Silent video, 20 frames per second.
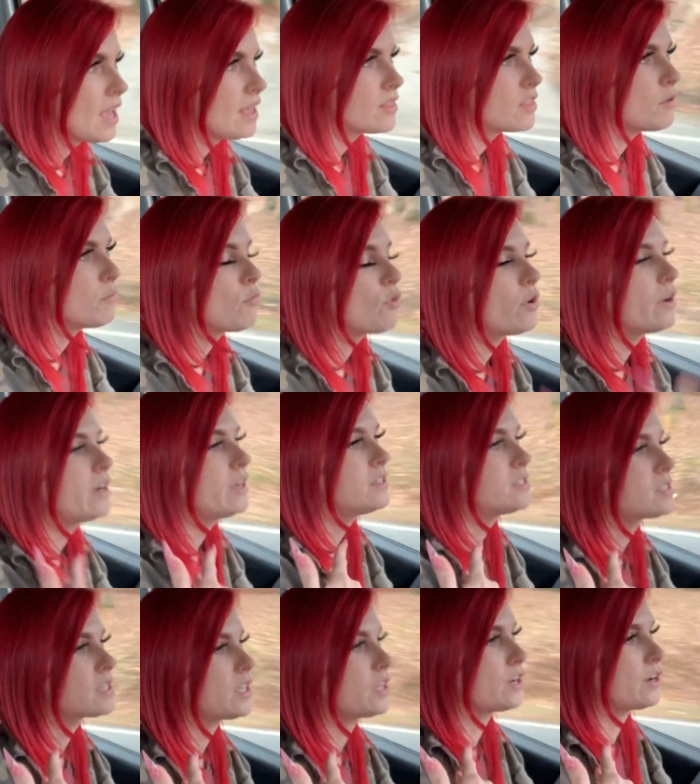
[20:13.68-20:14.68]
the more
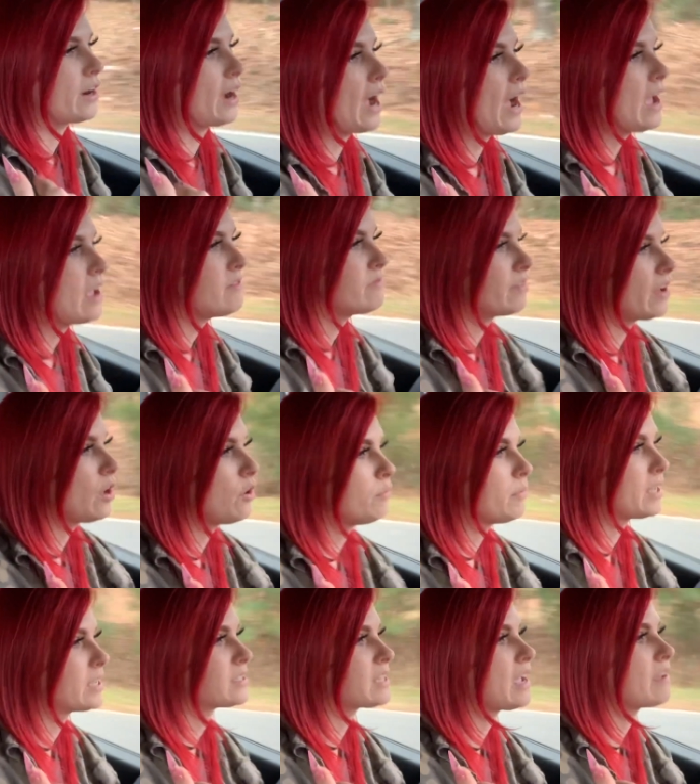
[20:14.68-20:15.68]
insecure i felt
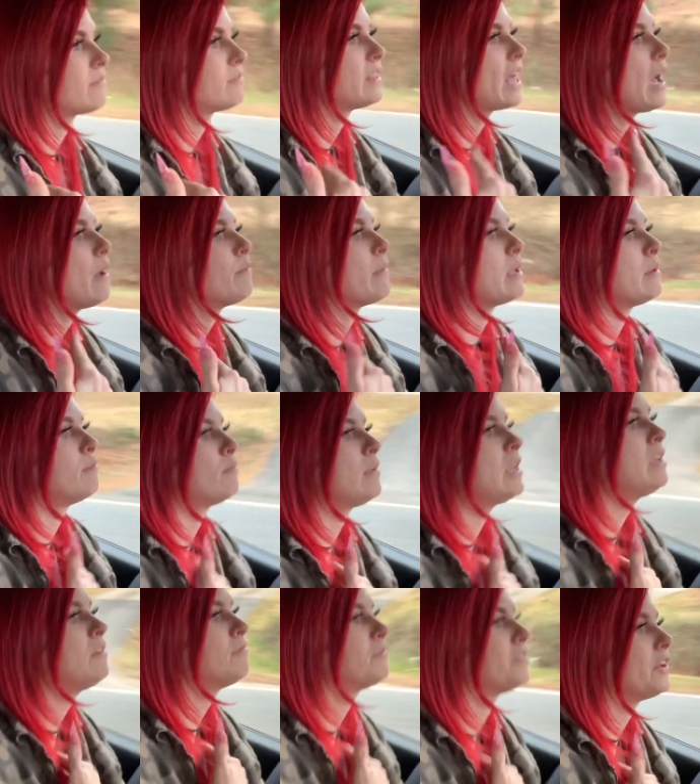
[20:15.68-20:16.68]
because i that made
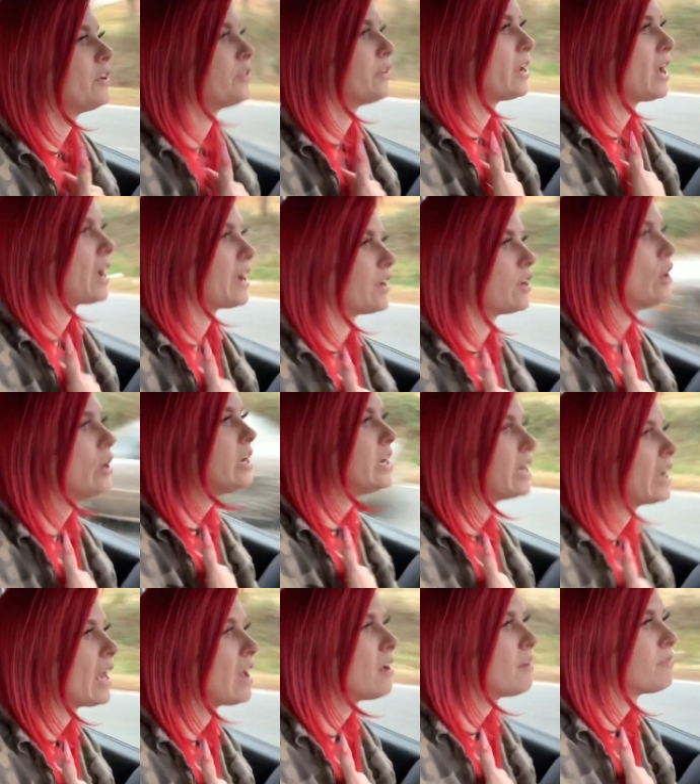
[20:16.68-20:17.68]
me feel not good
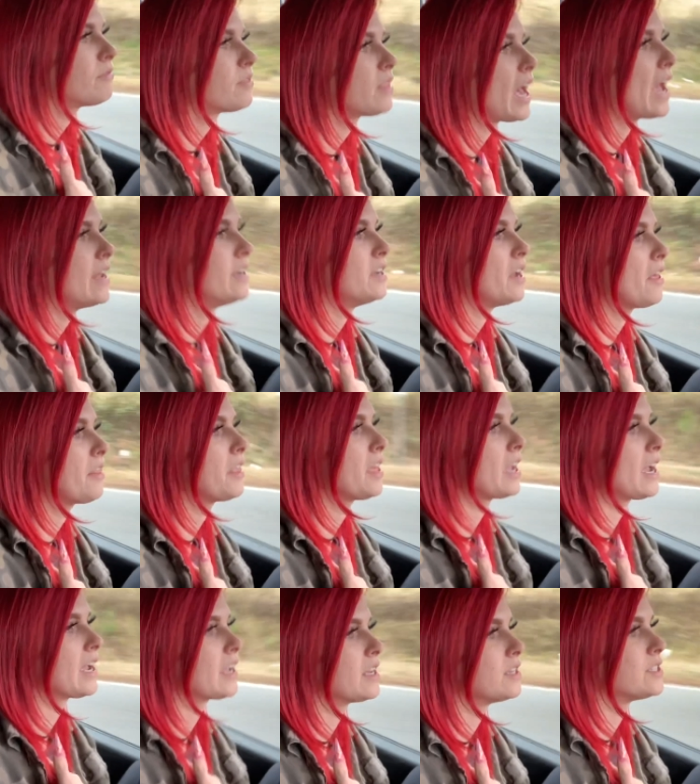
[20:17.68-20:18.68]
enough that
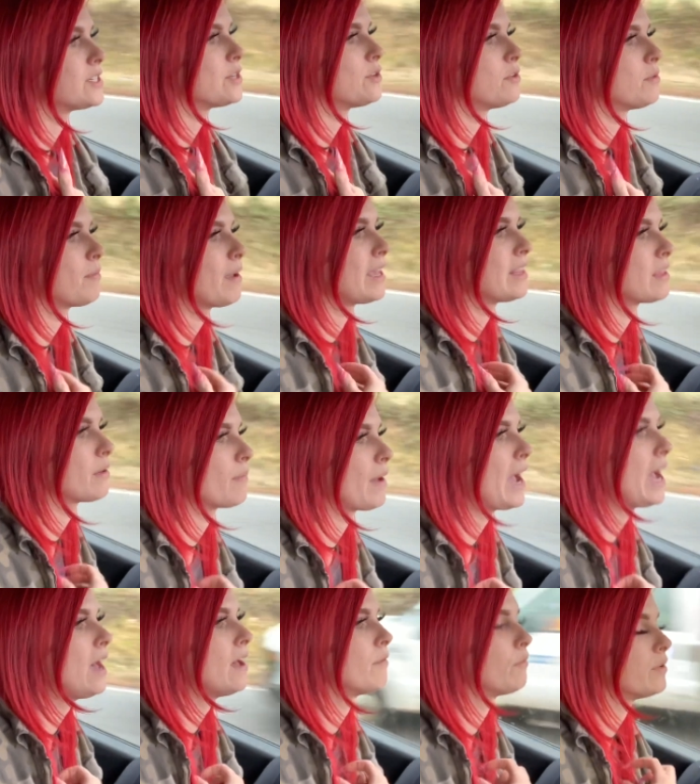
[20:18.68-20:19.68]
nothing i could do to make them
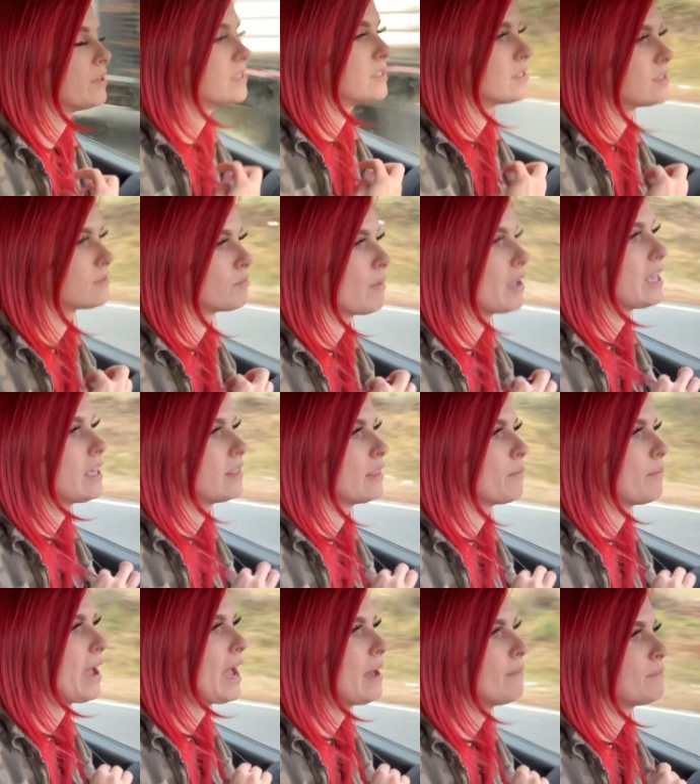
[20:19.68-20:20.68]
happy was making
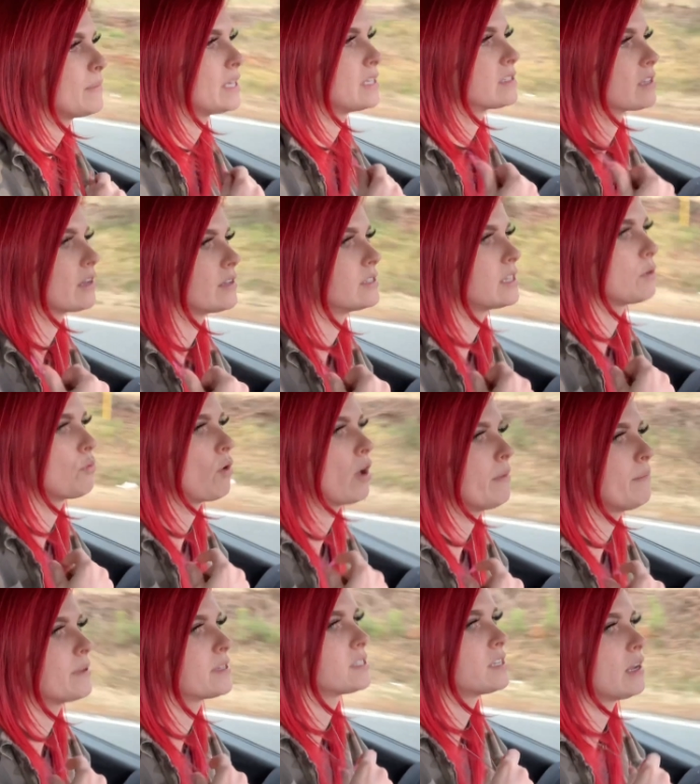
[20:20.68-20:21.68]
them happy so i was like well
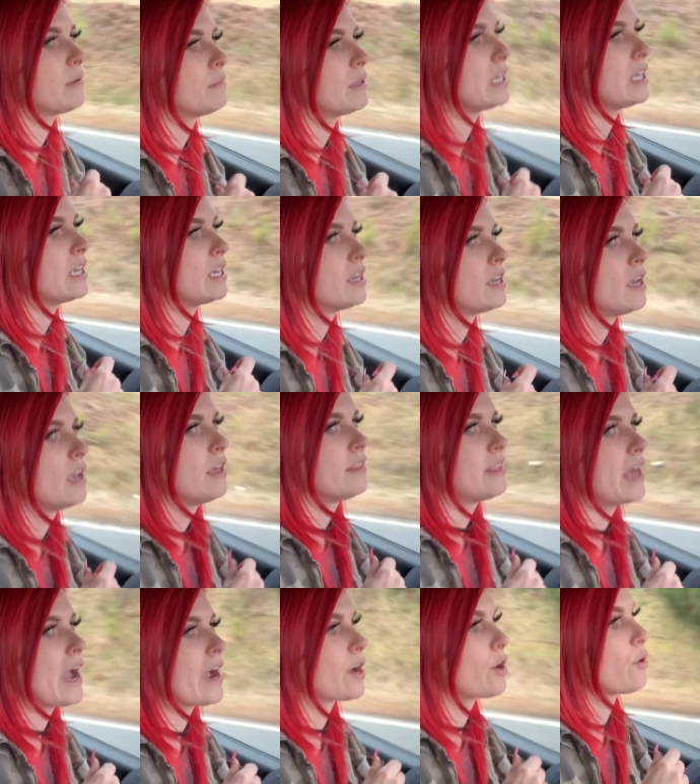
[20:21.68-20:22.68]
i must not be
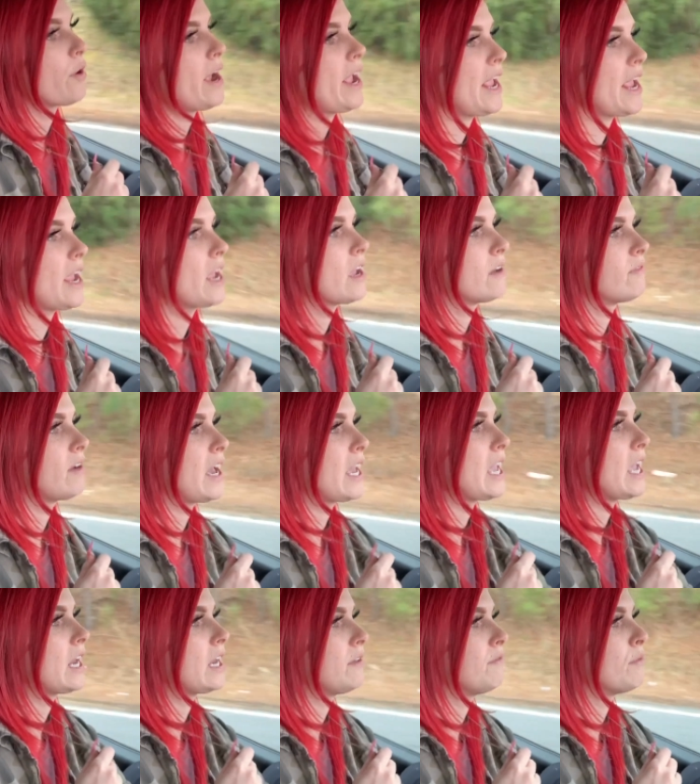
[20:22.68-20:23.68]
that great if i
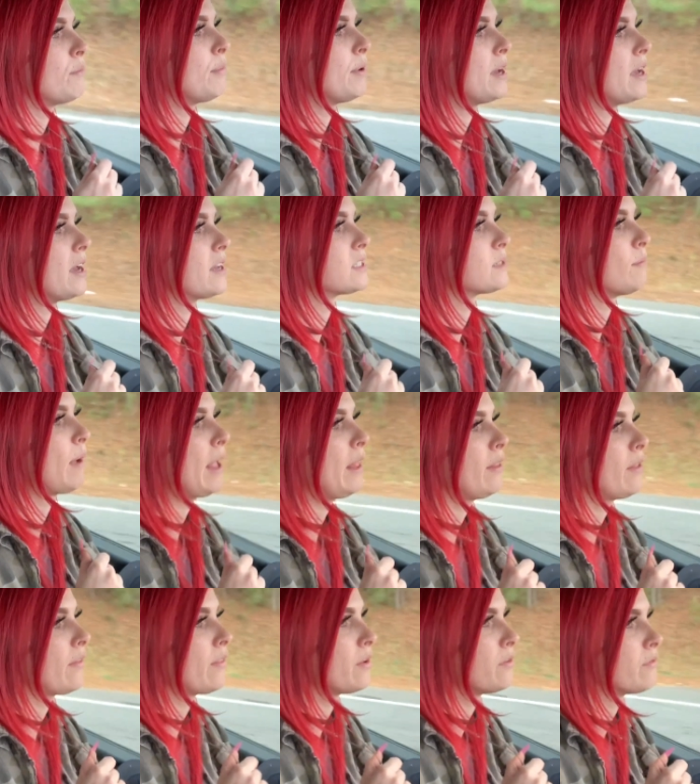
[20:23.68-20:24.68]
can't even put a
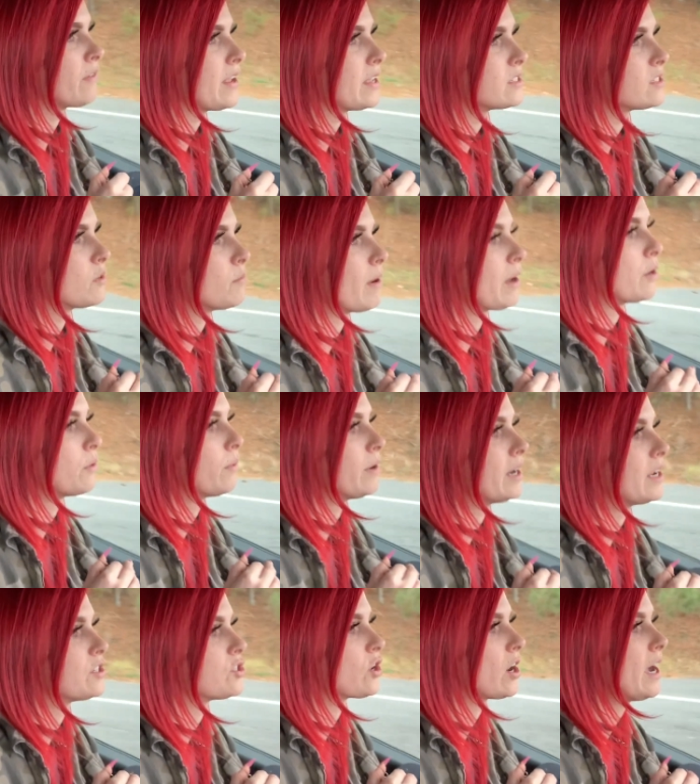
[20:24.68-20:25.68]
smile on their face no matter what
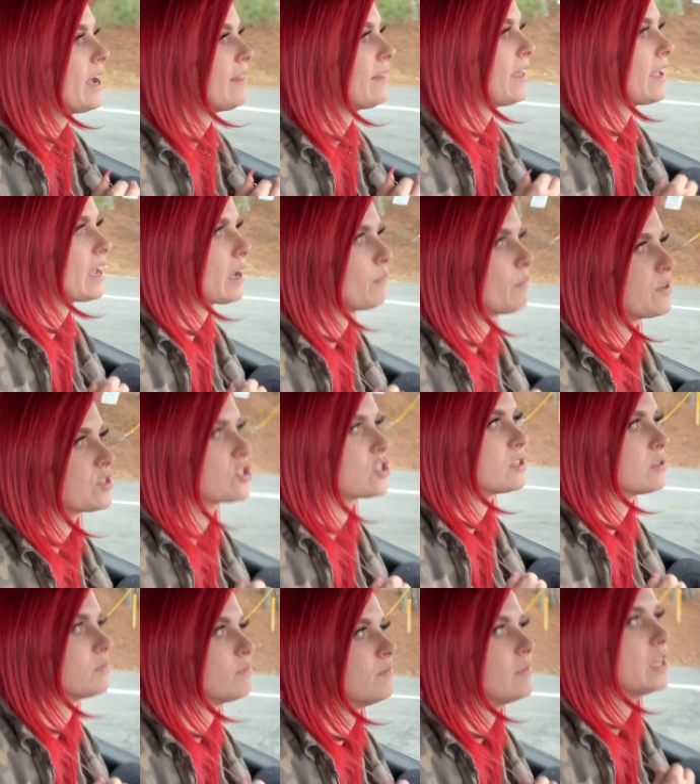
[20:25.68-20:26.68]
i try like i must
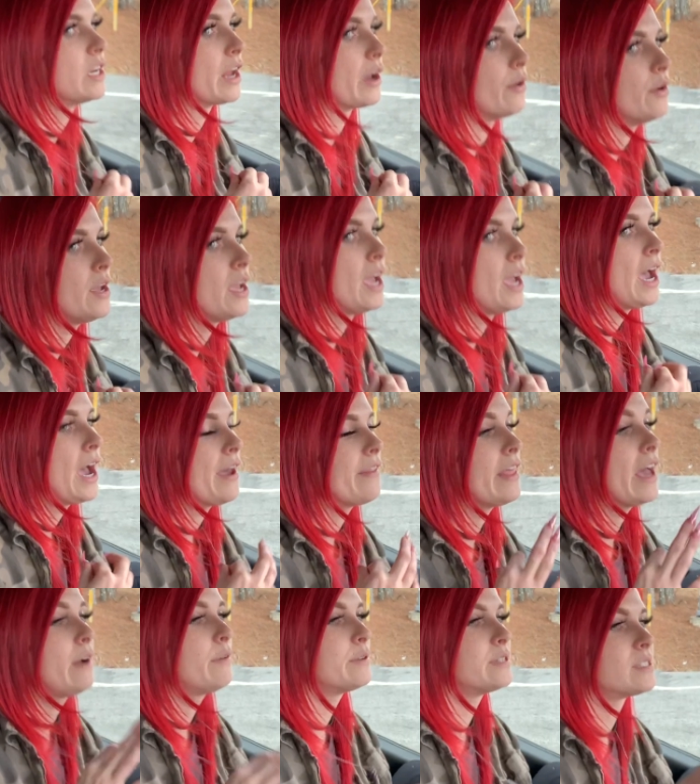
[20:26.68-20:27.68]
just you know and
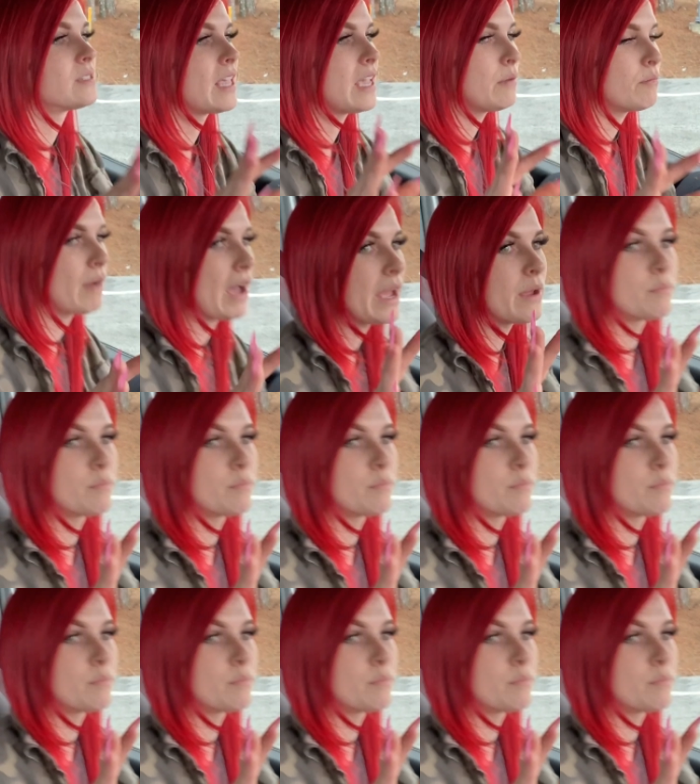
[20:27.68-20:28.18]
that was like my